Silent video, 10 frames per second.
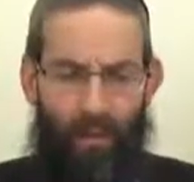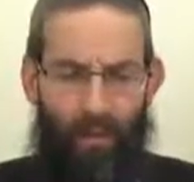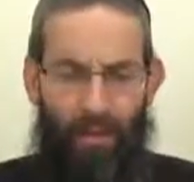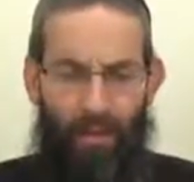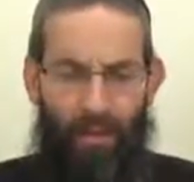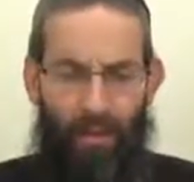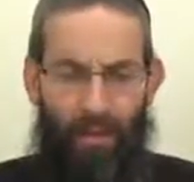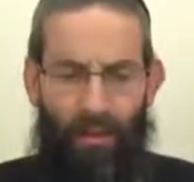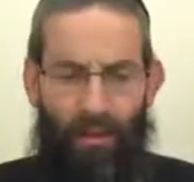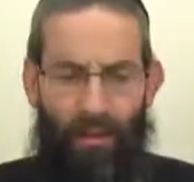
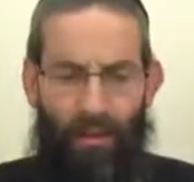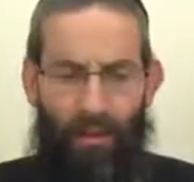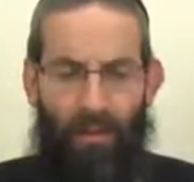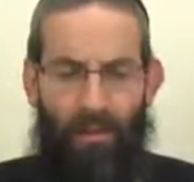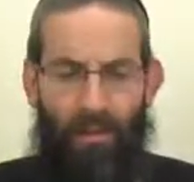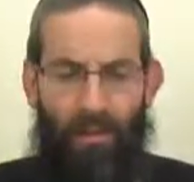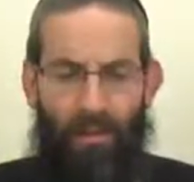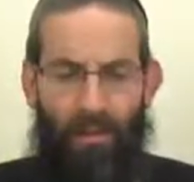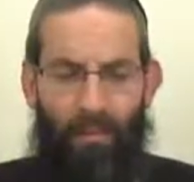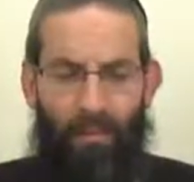
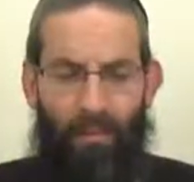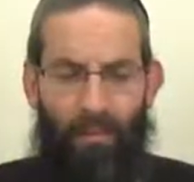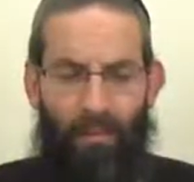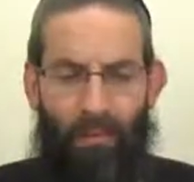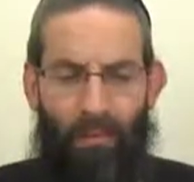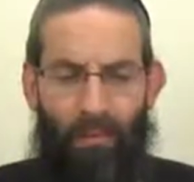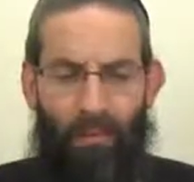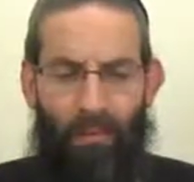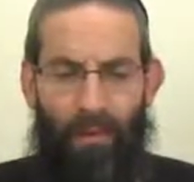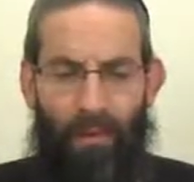
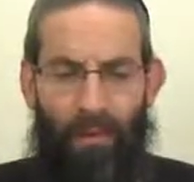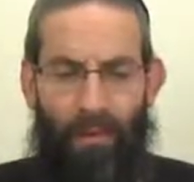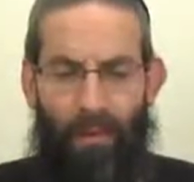[no speech]